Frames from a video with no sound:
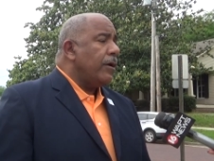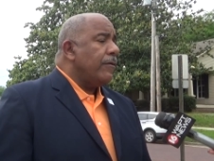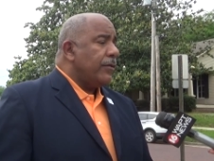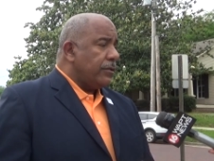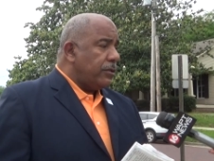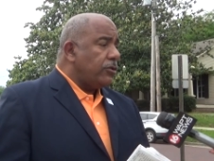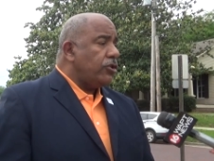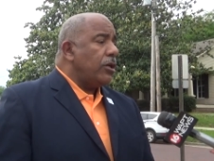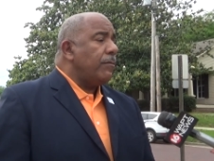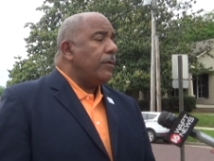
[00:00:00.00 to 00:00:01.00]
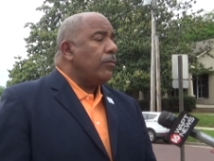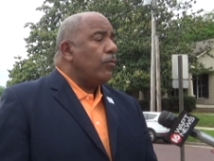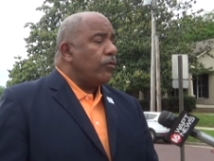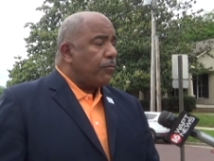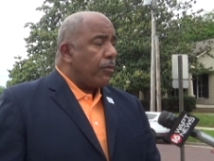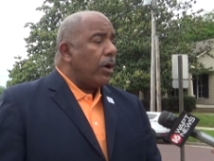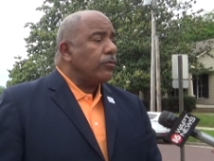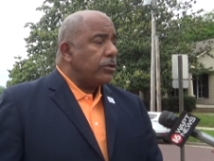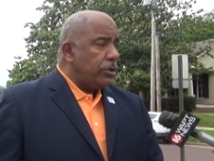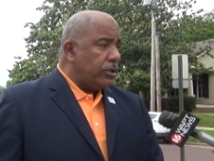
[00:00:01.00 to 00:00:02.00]
that this gentleman was brought
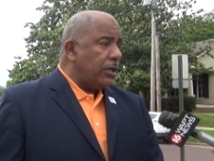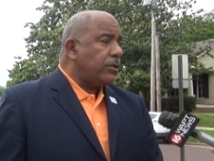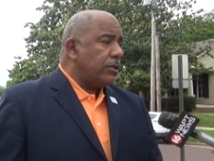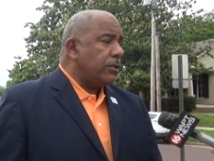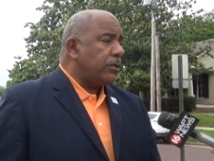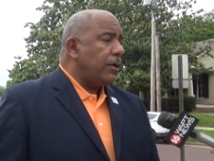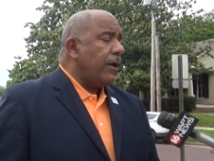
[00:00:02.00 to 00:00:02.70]
to justice.